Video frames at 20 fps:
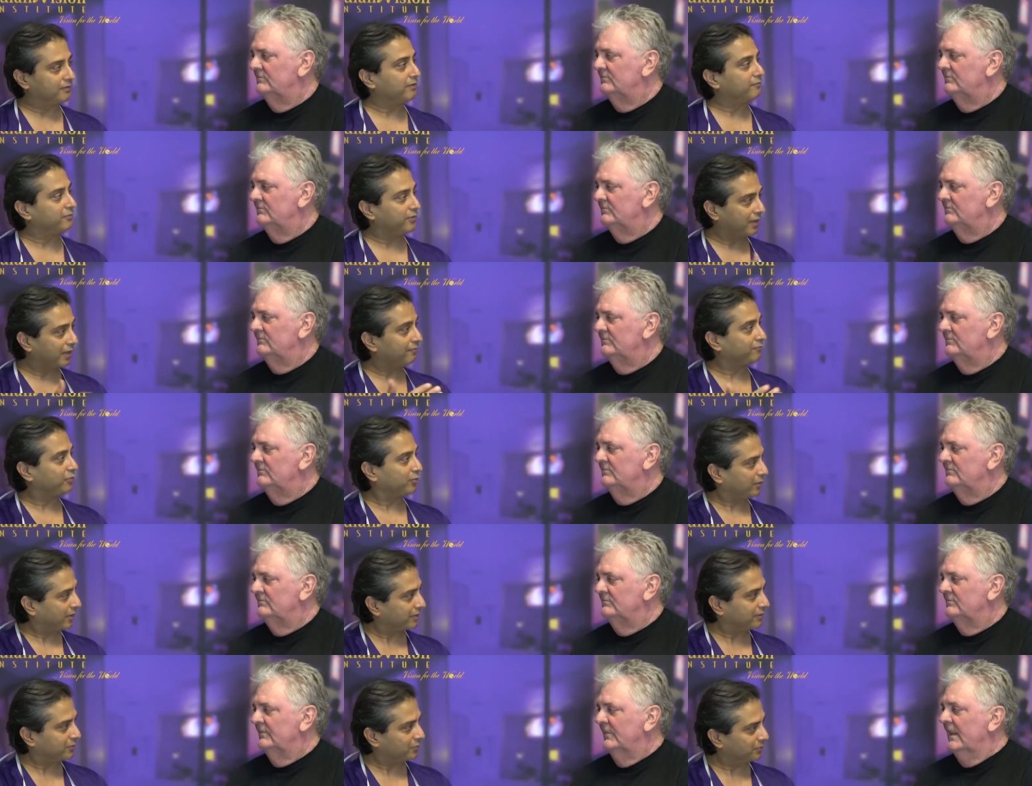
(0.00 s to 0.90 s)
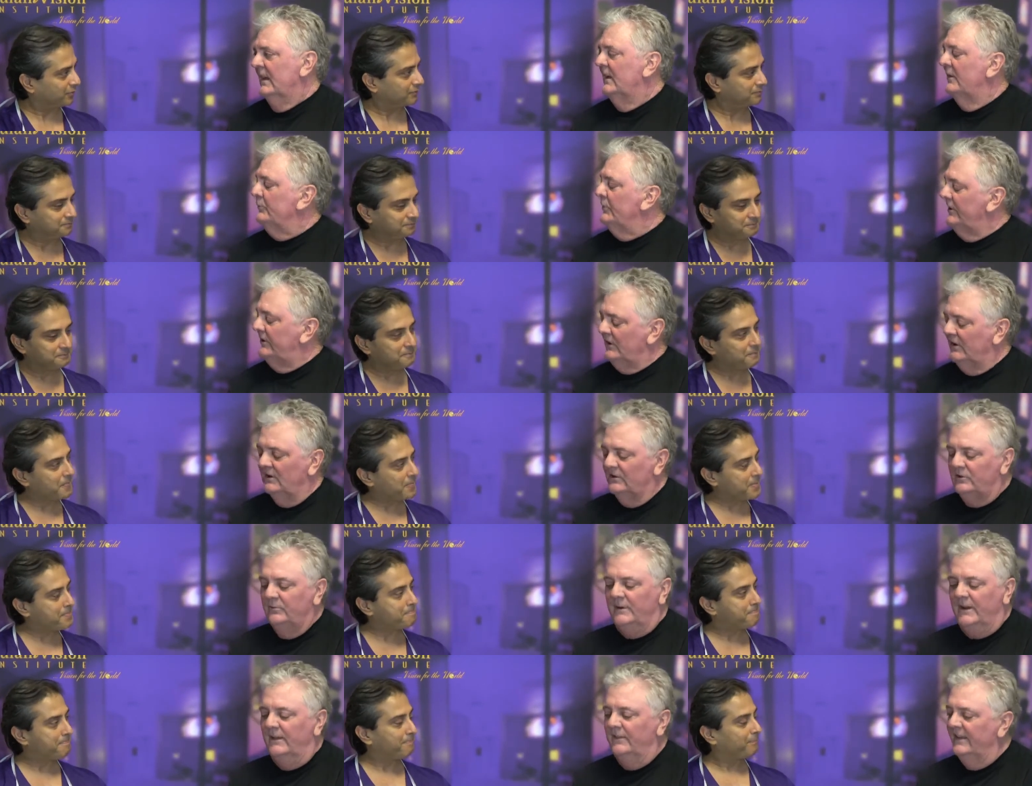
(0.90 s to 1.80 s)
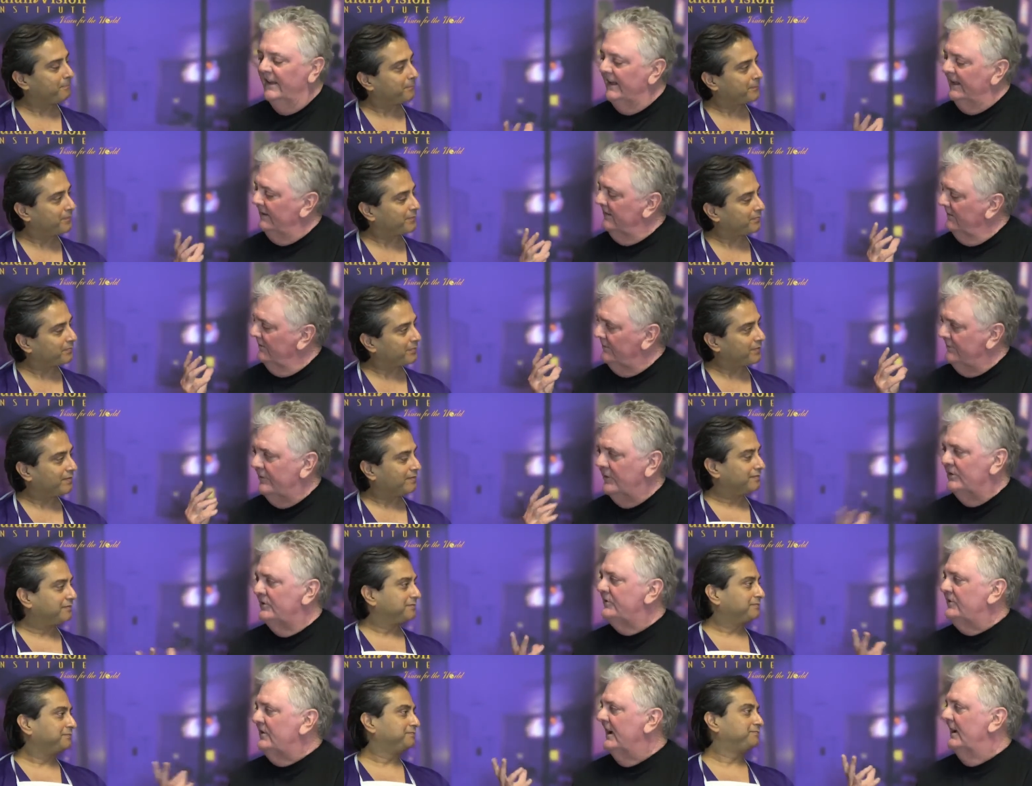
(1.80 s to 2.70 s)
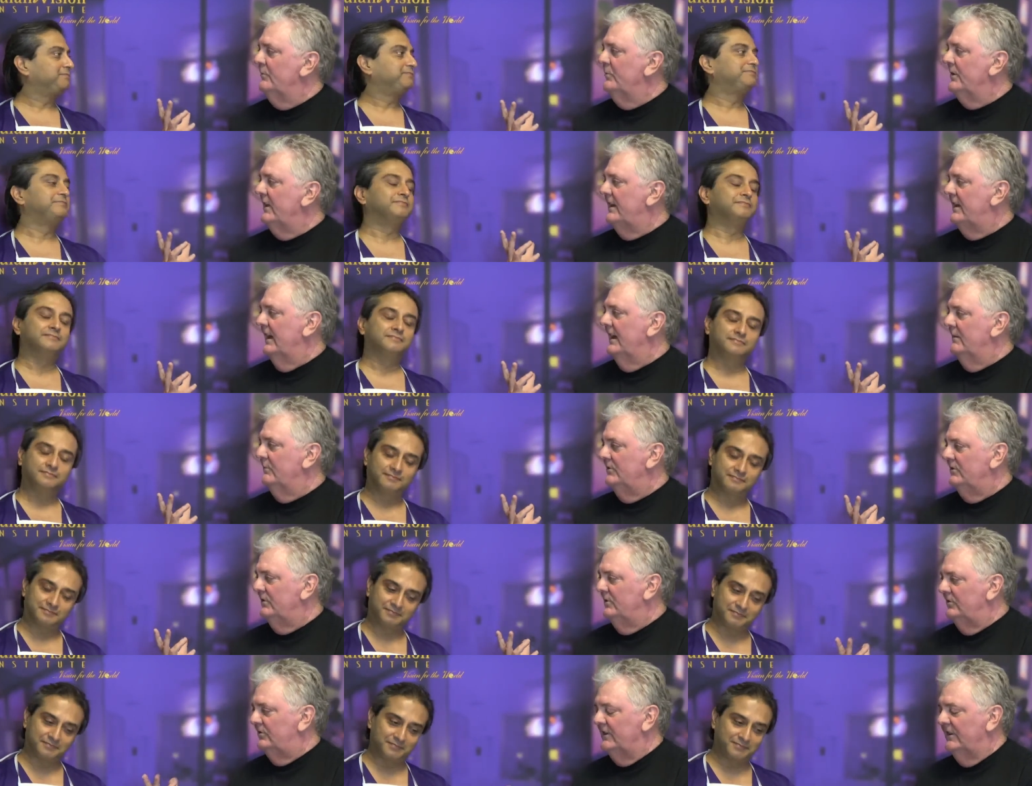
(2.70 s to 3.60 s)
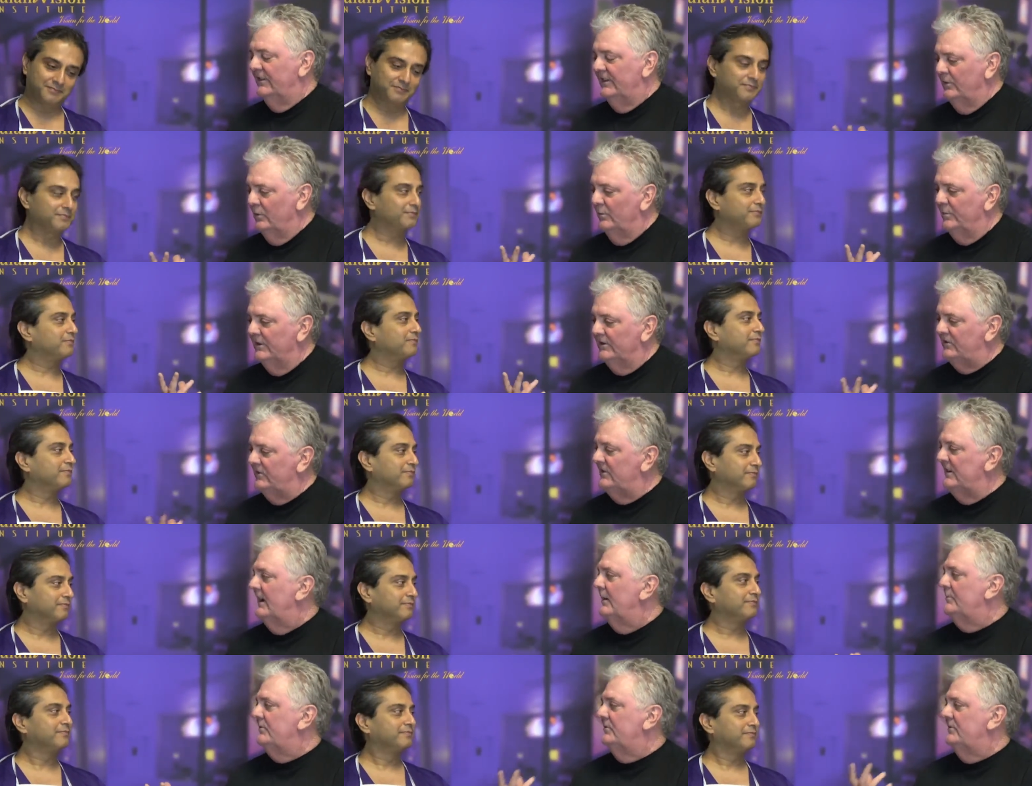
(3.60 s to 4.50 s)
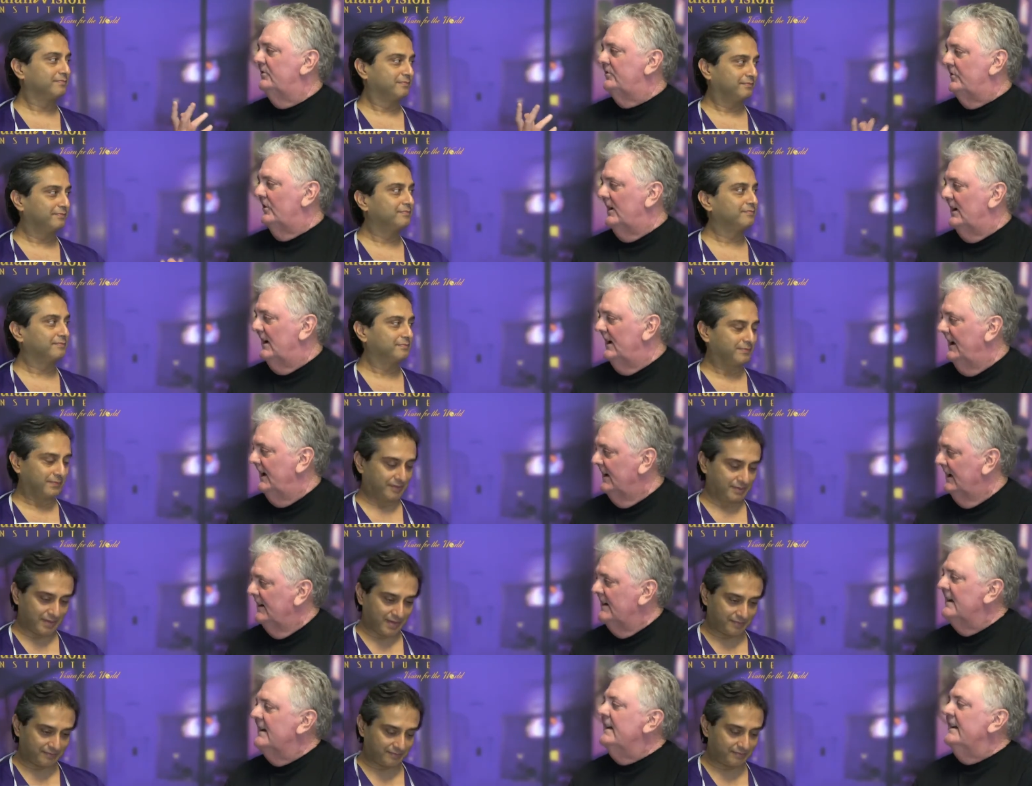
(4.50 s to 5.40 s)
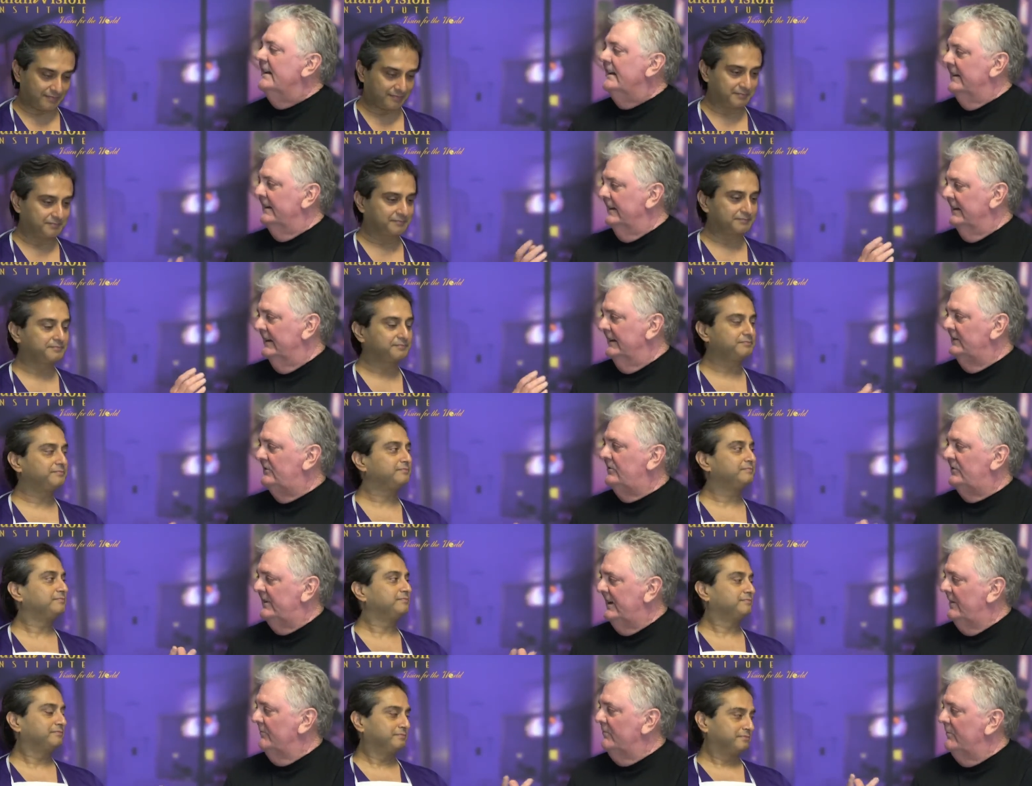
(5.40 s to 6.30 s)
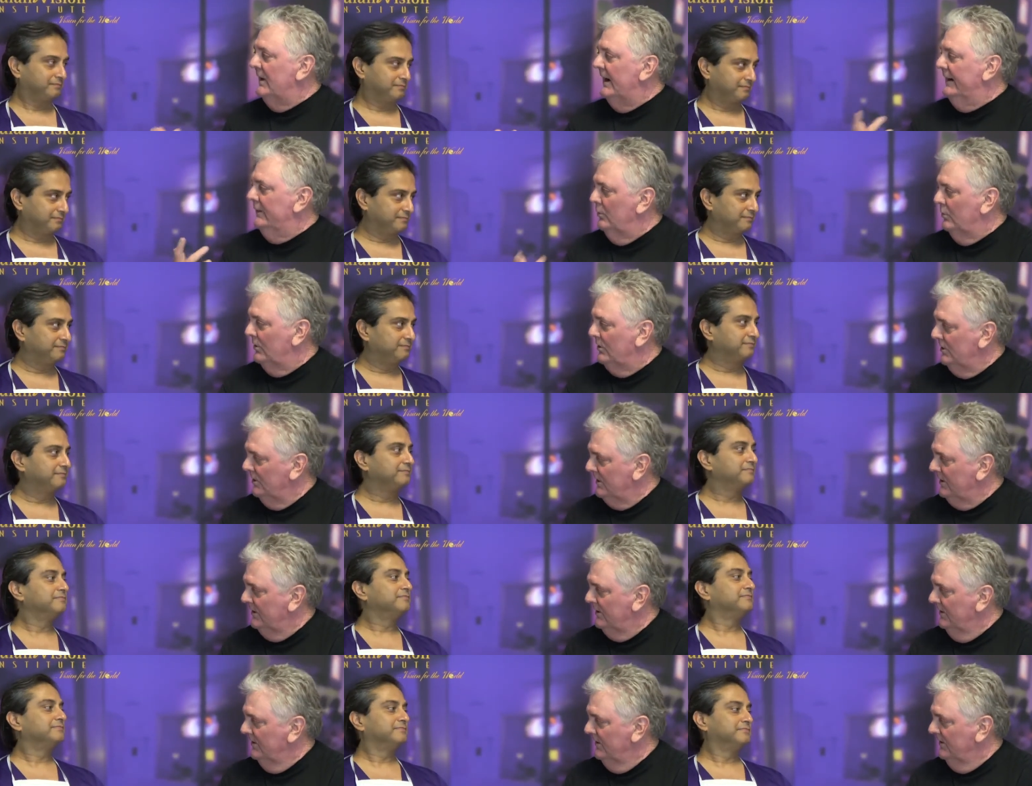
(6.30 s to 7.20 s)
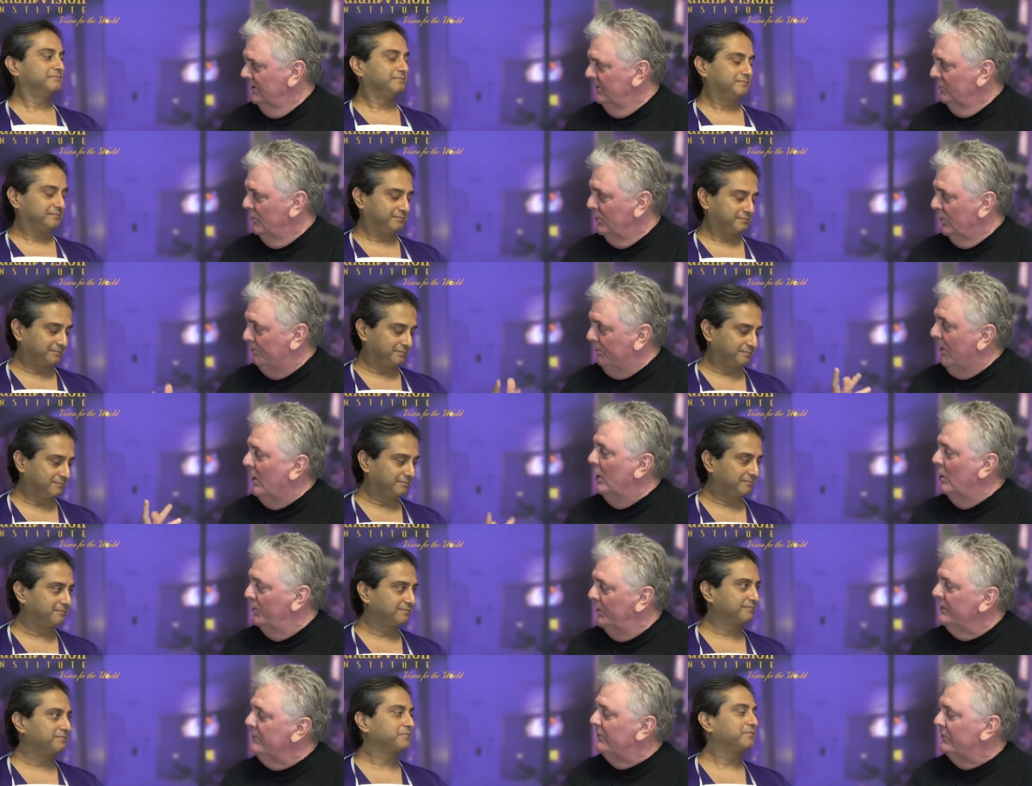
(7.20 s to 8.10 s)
Speaker 1: that we have to get to. And we talked about that the
Speaker 2: first time we came. You said there will be steps to try. Yes. Each step might work. We're hoping